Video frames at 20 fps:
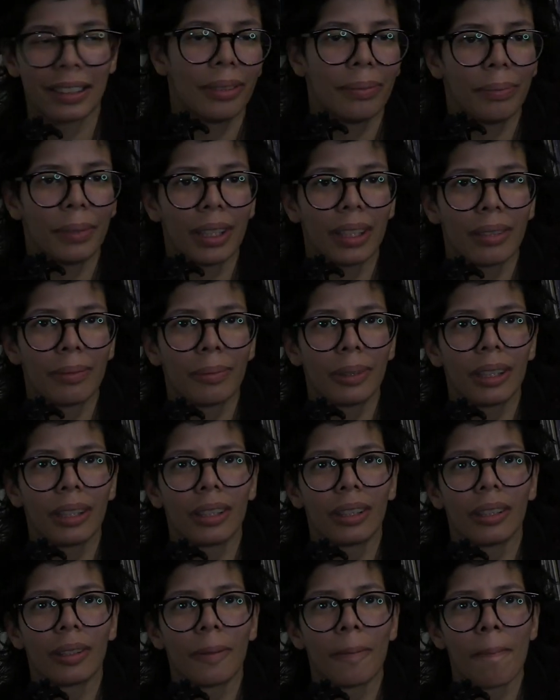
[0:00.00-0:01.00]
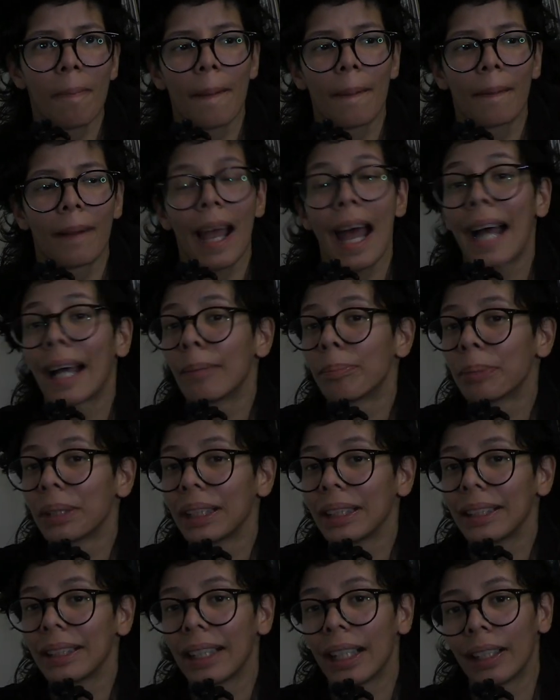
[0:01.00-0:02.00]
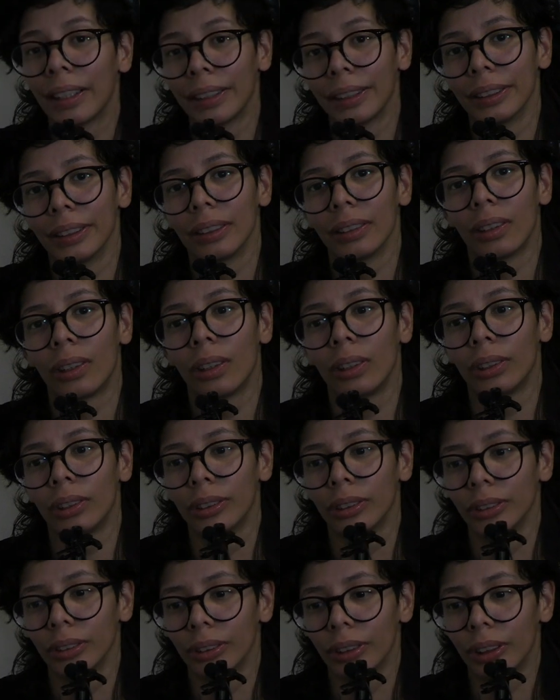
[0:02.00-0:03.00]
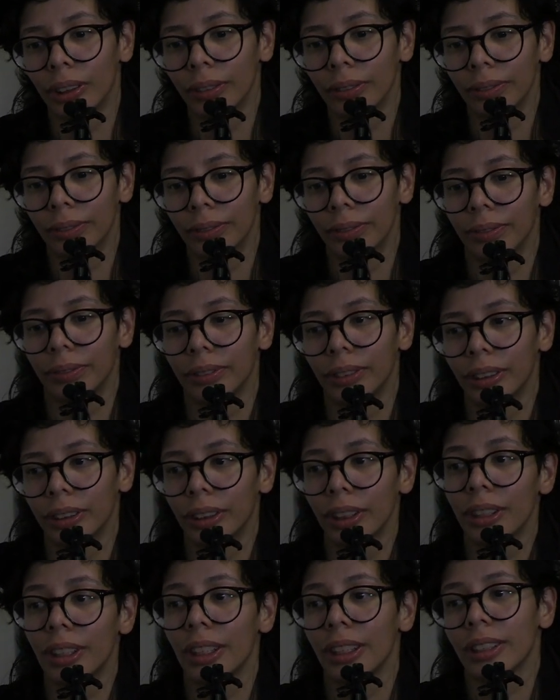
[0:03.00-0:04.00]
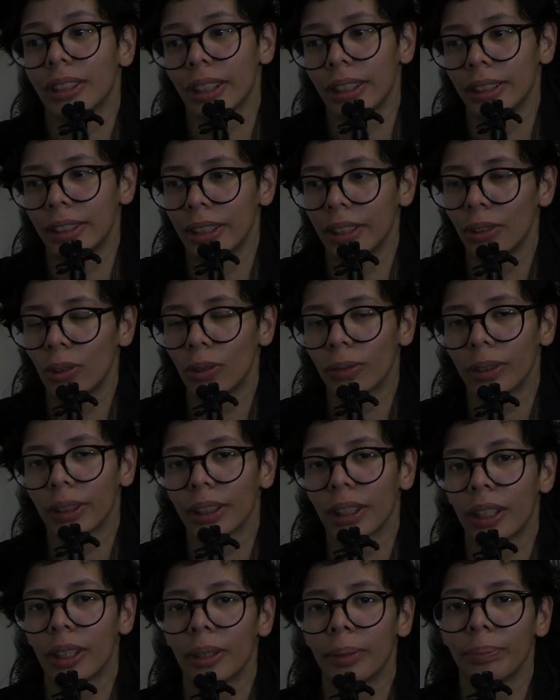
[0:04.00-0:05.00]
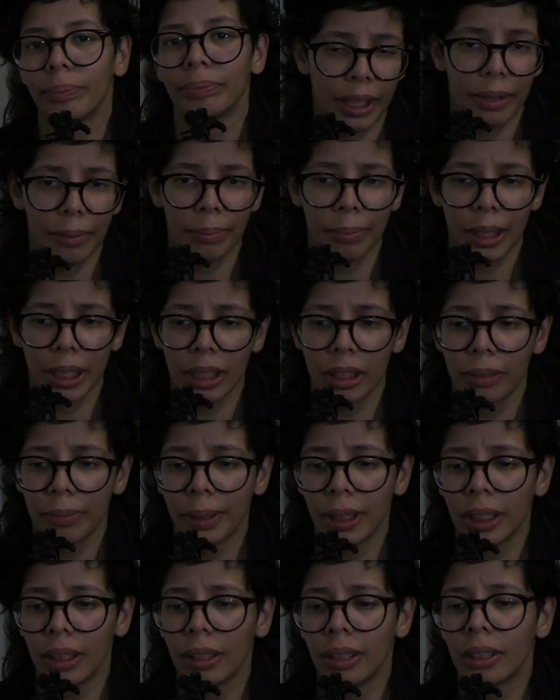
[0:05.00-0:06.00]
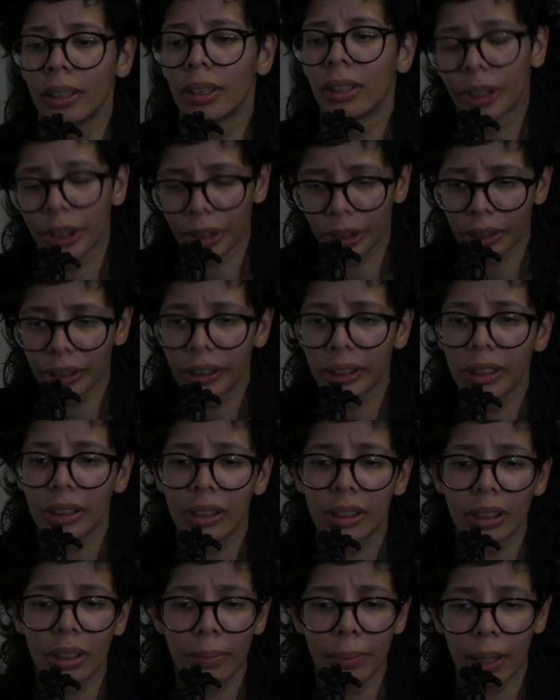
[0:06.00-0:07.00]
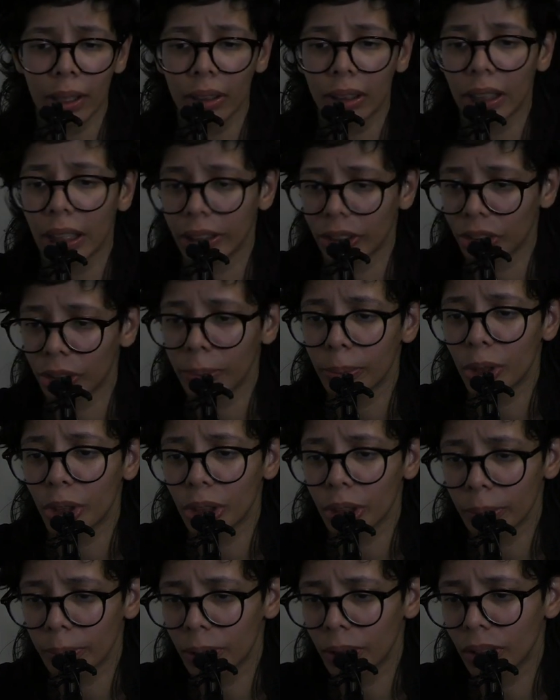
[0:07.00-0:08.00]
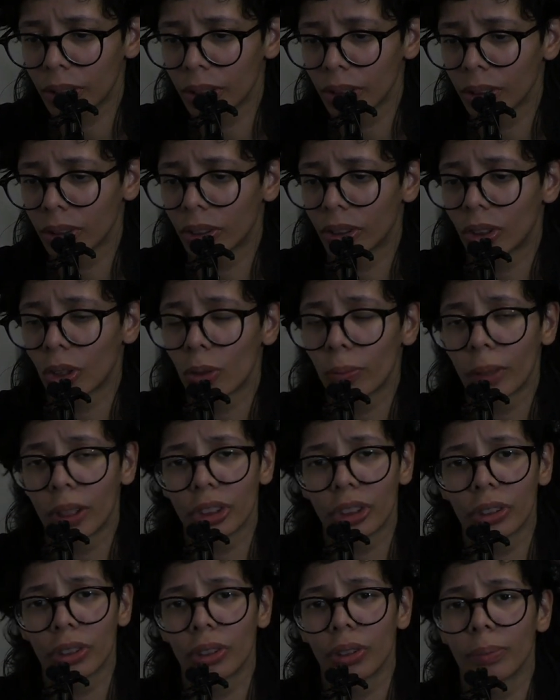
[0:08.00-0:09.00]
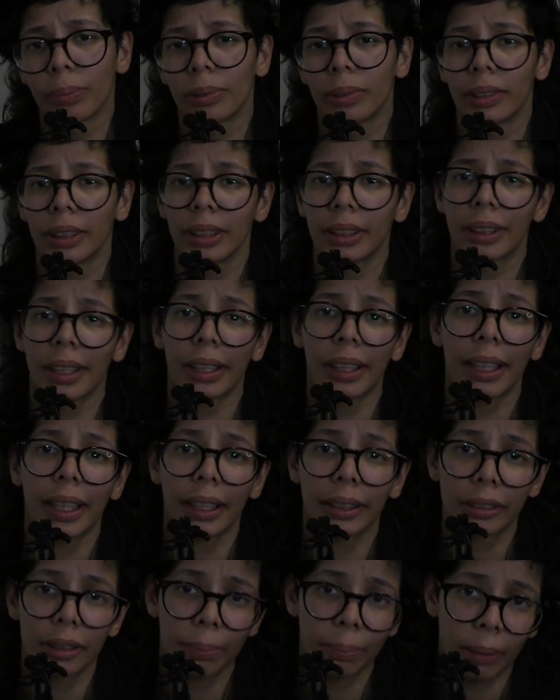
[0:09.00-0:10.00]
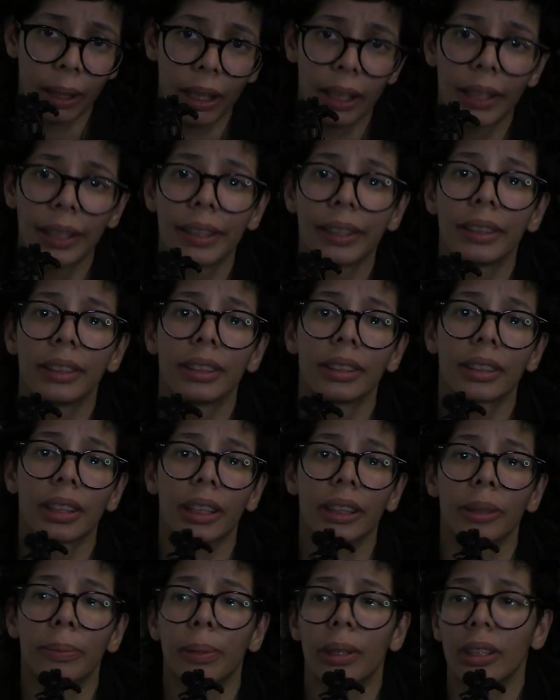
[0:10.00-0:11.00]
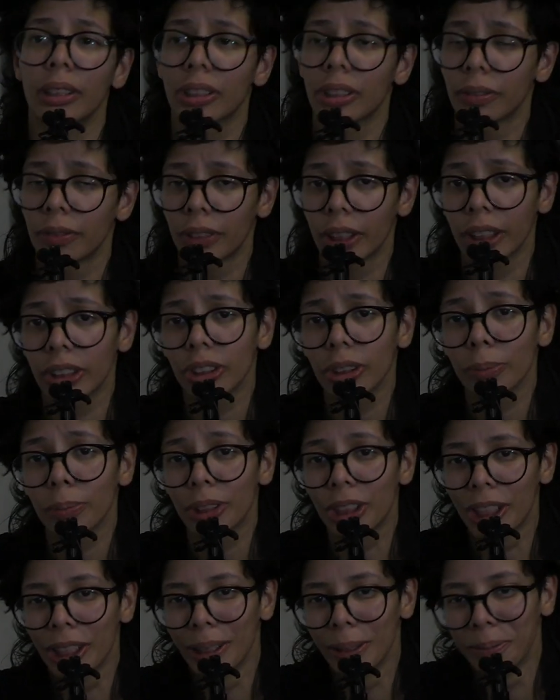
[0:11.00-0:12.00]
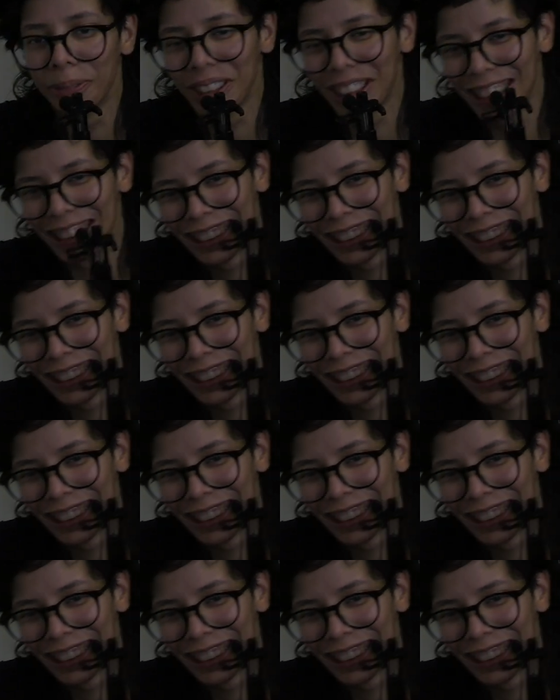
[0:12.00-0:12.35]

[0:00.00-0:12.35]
It made me happy at all of the things I did overcome. It made me curious about ketchup chips, so much to the point that I had to buy an entire box of ketchup chips.